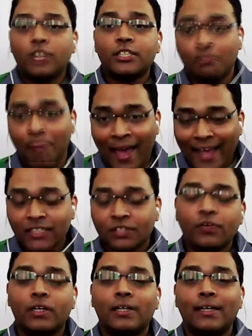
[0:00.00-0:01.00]
maths
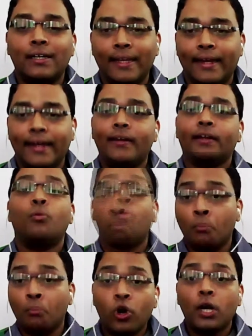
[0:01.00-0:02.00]
would need
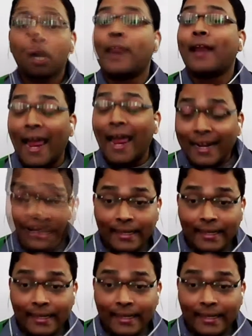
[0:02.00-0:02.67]
more practice,